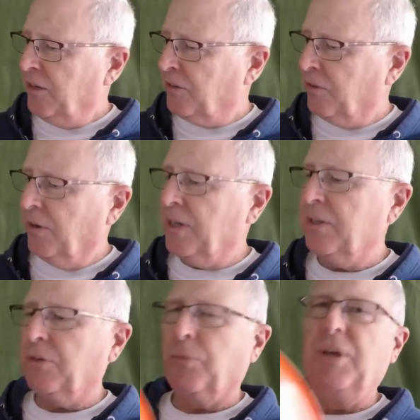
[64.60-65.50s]
is to look
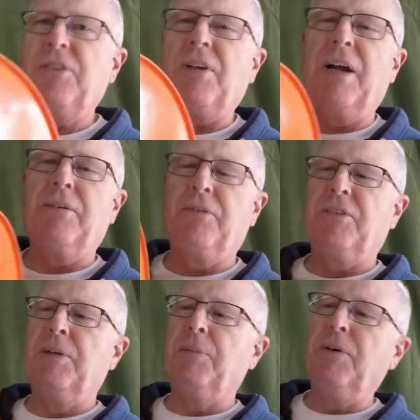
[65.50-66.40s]
at the recycle
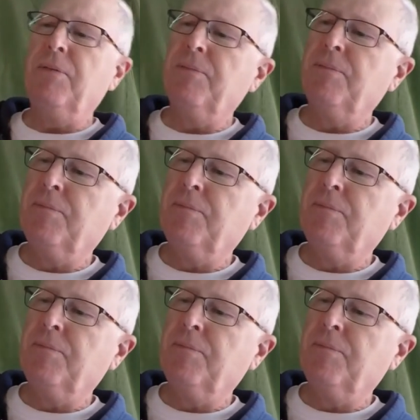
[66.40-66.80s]
symbol,